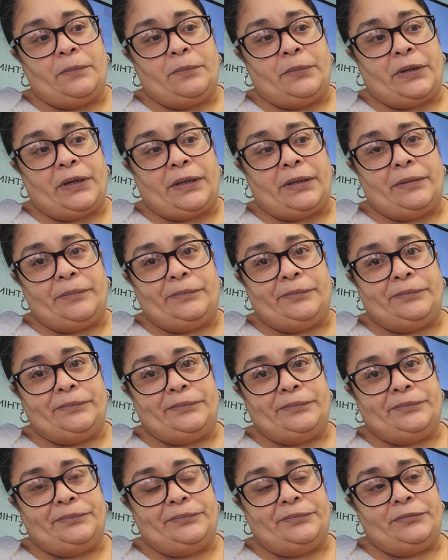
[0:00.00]
But
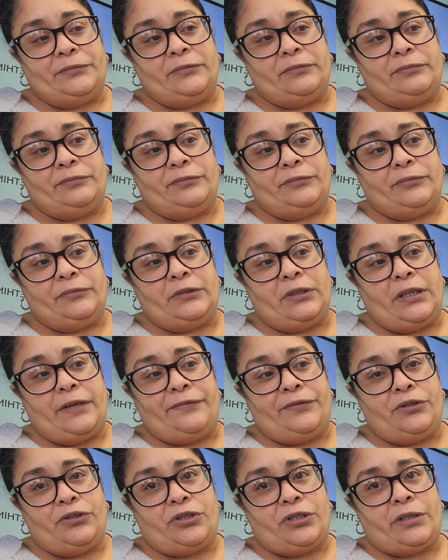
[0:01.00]

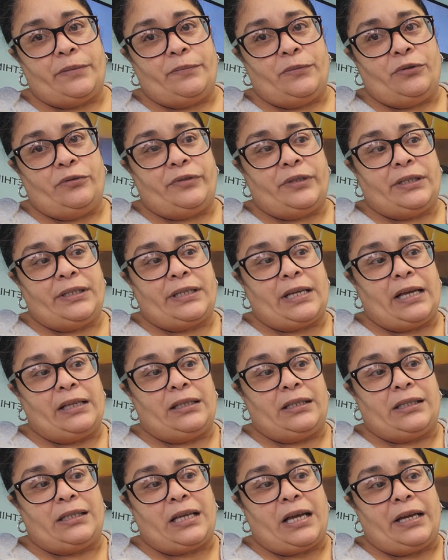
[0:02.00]
if you just move it
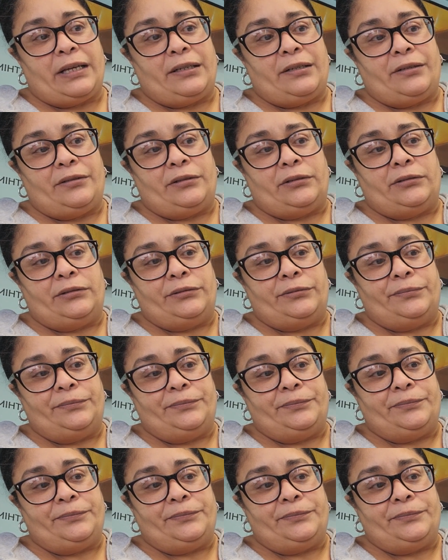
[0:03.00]
side to side, it'll